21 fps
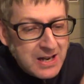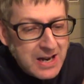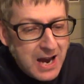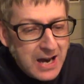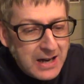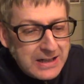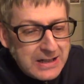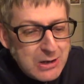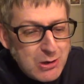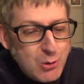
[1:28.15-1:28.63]

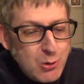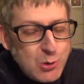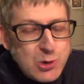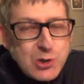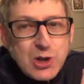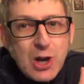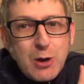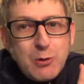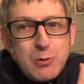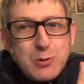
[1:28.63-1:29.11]
And it
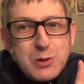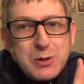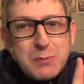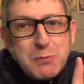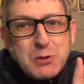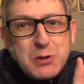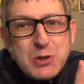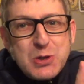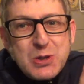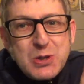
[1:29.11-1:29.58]
also
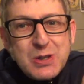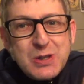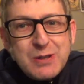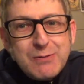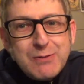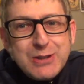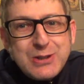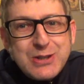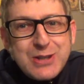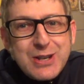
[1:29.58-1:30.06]
was
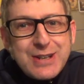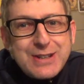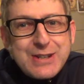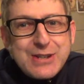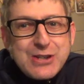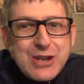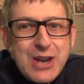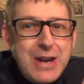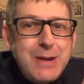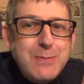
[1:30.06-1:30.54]
at the
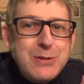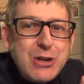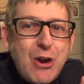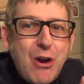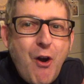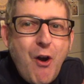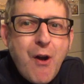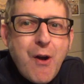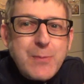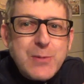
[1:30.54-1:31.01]
same
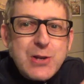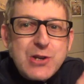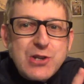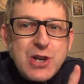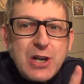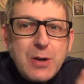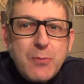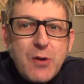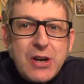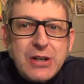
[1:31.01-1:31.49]
time to
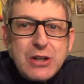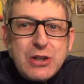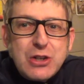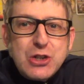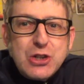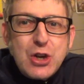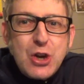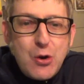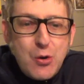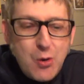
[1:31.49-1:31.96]
celebrate the
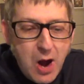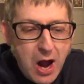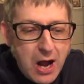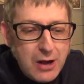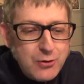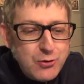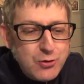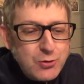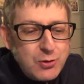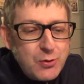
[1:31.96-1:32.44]

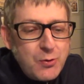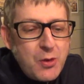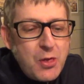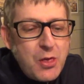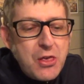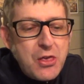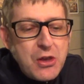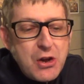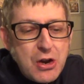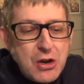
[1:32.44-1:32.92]

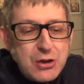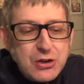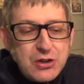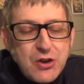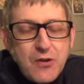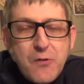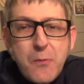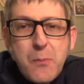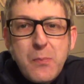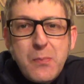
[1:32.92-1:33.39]

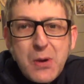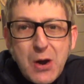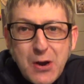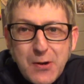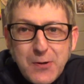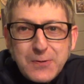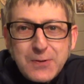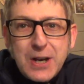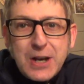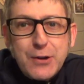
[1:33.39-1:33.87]
230th
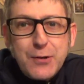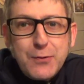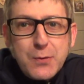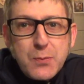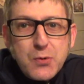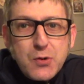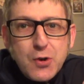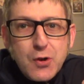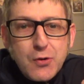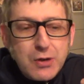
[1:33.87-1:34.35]
birthday of the
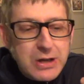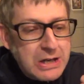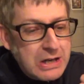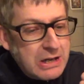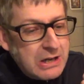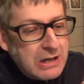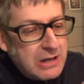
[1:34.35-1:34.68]
brewery.